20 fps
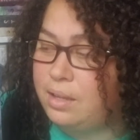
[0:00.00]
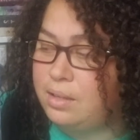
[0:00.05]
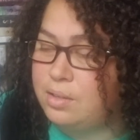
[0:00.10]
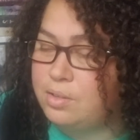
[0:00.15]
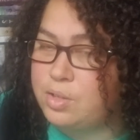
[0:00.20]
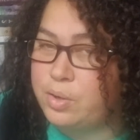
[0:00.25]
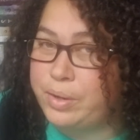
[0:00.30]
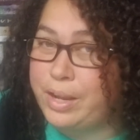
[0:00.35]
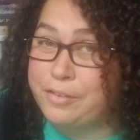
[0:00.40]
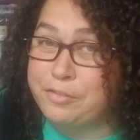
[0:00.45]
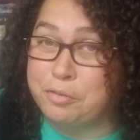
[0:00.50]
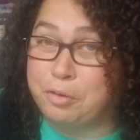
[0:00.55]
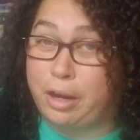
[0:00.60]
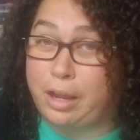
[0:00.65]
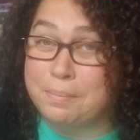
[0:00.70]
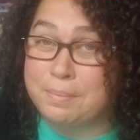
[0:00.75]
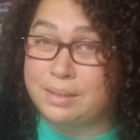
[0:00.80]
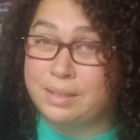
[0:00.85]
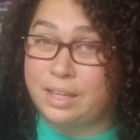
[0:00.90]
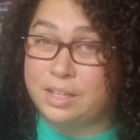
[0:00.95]
don't have a
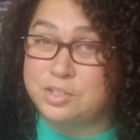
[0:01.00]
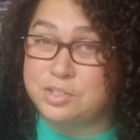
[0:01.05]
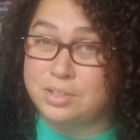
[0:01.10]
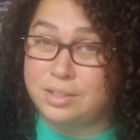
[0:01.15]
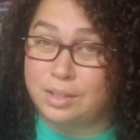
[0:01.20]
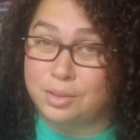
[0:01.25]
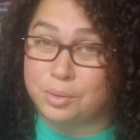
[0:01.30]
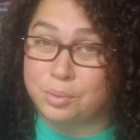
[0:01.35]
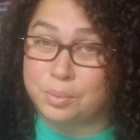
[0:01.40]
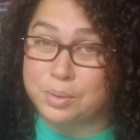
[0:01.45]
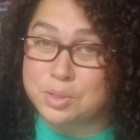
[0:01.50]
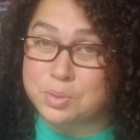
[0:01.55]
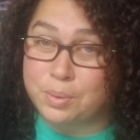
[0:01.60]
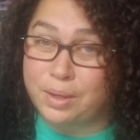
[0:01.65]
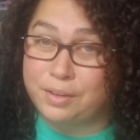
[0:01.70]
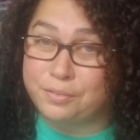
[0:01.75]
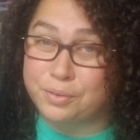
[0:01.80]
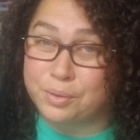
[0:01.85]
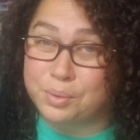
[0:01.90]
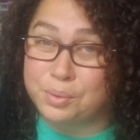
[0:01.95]
recommendation either which
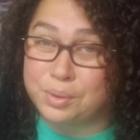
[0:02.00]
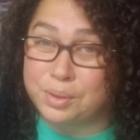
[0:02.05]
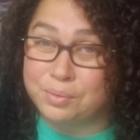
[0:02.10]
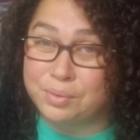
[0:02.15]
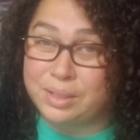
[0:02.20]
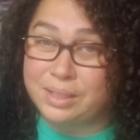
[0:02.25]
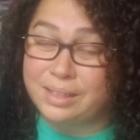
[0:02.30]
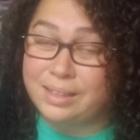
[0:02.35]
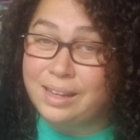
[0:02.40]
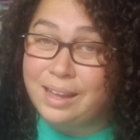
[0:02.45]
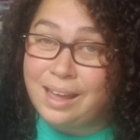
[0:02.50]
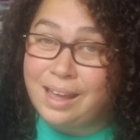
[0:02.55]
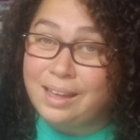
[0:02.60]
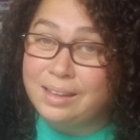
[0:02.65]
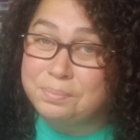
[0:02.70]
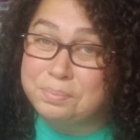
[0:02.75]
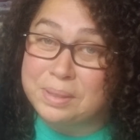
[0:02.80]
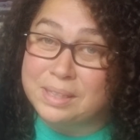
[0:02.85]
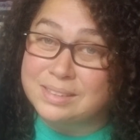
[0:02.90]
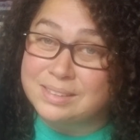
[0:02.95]
way for who can read it,
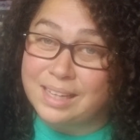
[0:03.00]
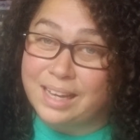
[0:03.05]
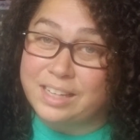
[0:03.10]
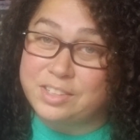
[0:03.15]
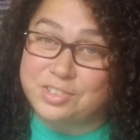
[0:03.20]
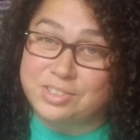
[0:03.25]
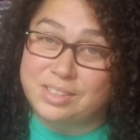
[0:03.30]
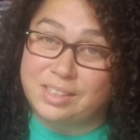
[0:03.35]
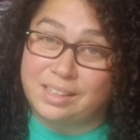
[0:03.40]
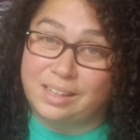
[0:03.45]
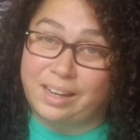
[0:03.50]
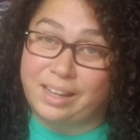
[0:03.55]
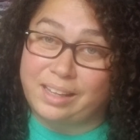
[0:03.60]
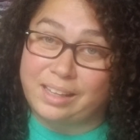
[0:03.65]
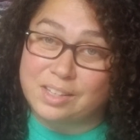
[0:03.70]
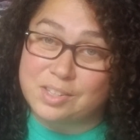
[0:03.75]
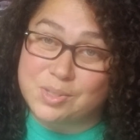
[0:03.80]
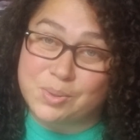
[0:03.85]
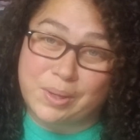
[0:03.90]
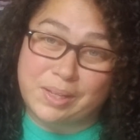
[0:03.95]
because I just didn't
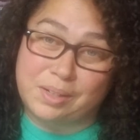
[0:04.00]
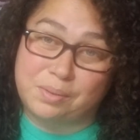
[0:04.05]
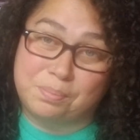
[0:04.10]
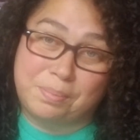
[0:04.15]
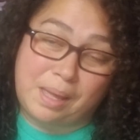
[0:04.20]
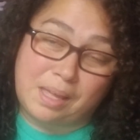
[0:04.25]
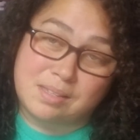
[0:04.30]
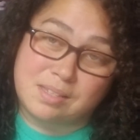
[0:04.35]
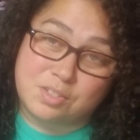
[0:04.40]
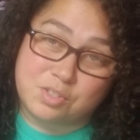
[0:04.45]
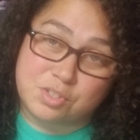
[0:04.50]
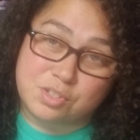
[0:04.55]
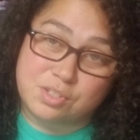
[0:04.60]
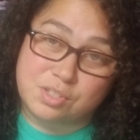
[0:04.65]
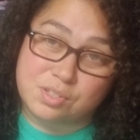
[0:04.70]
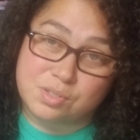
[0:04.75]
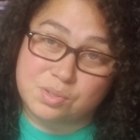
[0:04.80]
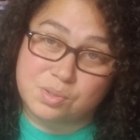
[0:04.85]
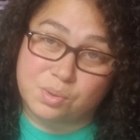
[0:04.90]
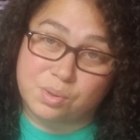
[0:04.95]
like it, so I didn't pay attention
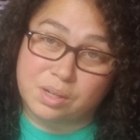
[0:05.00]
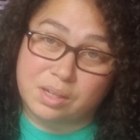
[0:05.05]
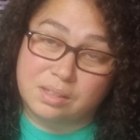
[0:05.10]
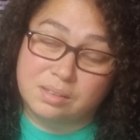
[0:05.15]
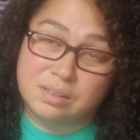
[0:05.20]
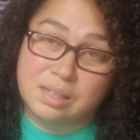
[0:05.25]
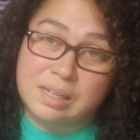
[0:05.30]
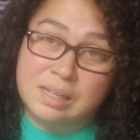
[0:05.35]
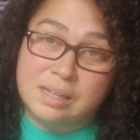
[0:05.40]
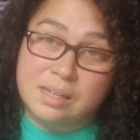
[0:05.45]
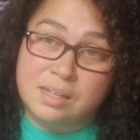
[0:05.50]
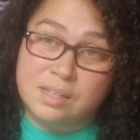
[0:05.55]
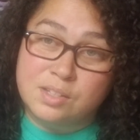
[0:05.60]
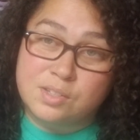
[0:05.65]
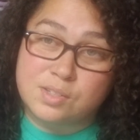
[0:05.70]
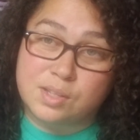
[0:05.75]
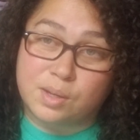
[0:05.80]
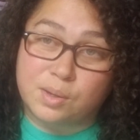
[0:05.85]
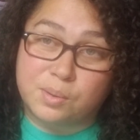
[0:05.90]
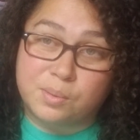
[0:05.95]
to the story.
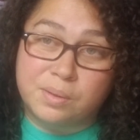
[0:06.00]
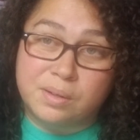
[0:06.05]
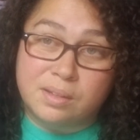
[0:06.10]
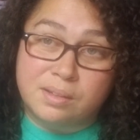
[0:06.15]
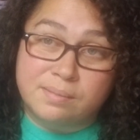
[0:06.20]
So,